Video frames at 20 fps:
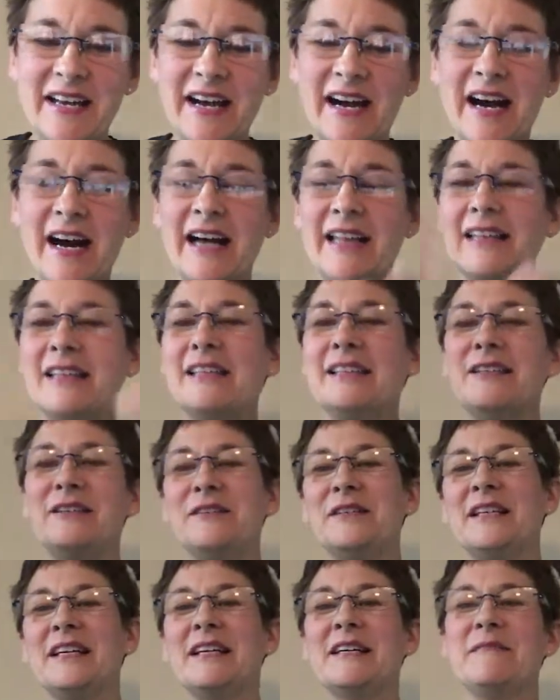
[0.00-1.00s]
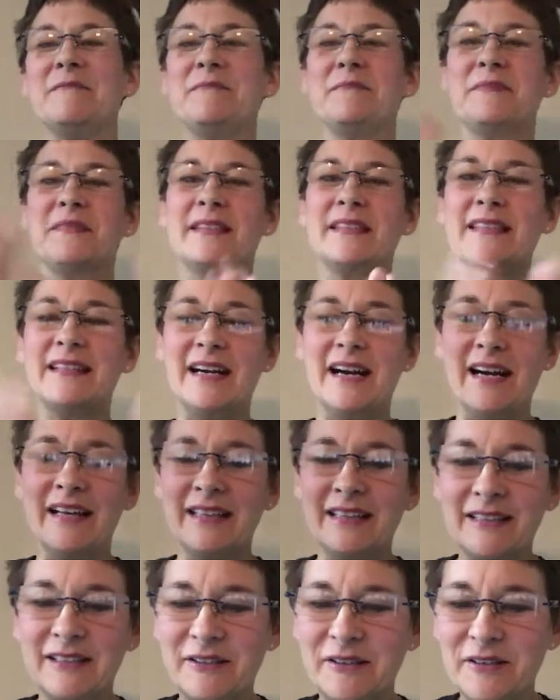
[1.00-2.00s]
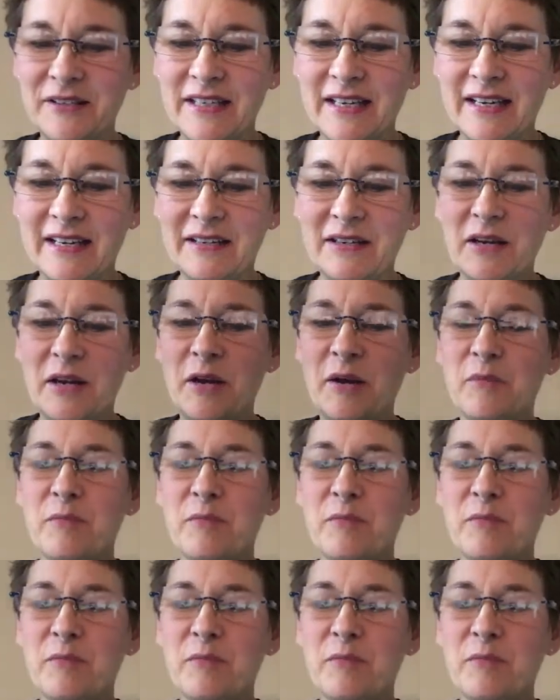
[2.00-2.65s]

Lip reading: Alleluia, alleluia.